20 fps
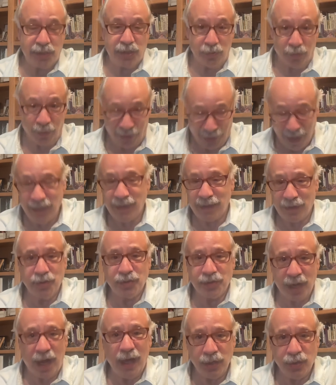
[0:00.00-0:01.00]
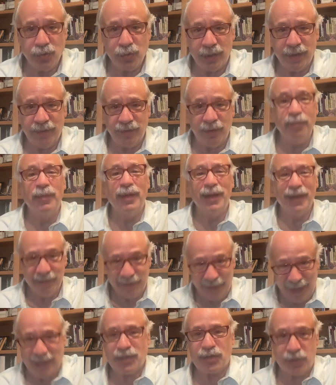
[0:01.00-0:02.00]
least you think there's 100 of them.
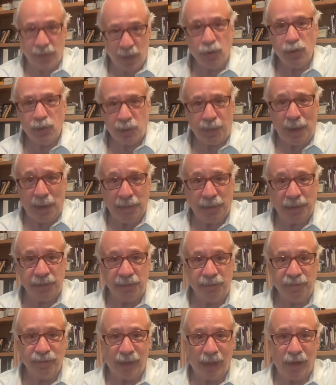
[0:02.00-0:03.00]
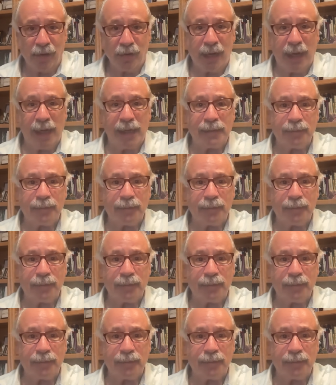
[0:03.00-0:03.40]
That's those people. Okay.